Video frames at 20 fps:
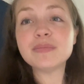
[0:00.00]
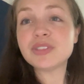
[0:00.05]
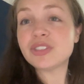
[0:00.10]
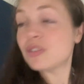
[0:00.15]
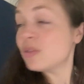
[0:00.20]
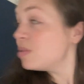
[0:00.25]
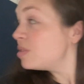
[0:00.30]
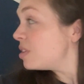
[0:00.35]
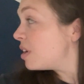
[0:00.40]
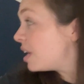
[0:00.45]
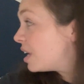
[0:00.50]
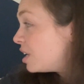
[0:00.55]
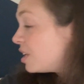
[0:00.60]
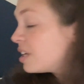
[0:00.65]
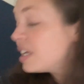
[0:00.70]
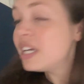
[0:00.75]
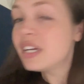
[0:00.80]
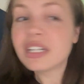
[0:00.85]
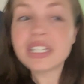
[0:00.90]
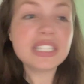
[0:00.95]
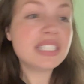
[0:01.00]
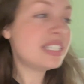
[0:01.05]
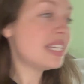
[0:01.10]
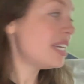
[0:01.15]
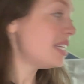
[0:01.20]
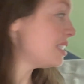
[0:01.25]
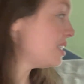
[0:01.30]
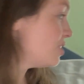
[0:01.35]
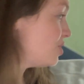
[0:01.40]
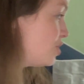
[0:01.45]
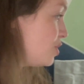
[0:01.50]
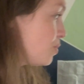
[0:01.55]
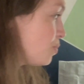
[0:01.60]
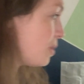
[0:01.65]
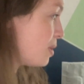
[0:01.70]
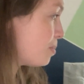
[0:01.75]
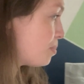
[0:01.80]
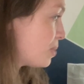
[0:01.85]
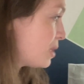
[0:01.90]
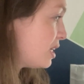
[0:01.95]
so sorry, you're hearing Daisy, she's
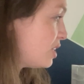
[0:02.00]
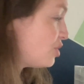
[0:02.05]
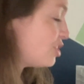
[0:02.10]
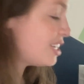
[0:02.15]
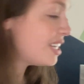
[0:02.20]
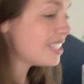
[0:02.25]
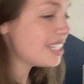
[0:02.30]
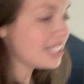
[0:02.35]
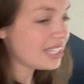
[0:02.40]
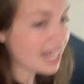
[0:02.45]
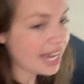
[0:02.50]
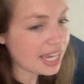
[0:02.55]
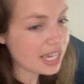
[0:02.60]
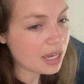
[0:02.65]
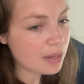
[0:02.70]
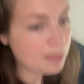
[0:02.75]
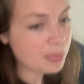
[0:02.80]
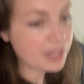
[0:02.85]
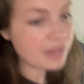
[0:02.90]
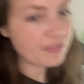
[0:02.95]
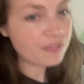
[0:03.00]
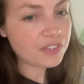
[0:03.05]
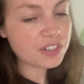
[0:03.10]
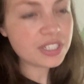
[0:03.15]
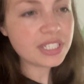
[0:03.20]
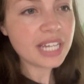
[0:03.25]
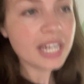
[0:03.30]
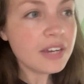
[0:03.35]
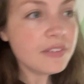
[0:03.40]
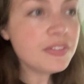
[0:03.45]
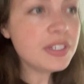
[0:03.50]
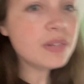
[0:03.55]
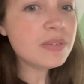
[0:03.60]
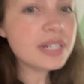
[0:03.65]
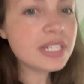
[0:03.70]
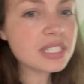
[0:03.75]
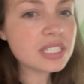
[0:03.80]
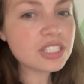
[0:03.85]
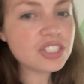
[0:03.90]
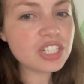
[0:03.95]
whimpering. She doesn't like it, but for safety
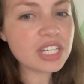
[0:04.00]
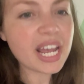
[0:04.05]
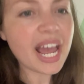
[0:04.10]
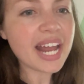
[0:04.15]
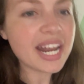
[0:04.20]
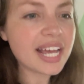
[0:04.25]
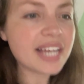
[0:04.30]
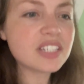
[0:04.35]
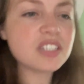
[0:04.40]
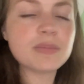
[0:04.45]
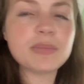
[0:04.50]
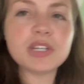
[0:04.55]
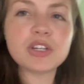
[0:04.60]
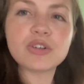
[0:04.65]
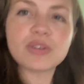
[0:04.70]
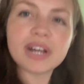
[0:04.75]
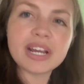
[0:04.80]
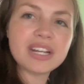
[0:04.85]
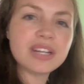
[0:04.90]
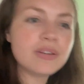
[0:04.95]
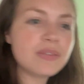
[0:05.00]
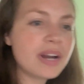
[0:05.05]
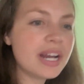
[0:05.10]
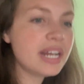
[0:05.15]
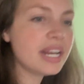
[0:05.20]
reasons, she kinda has to be crated right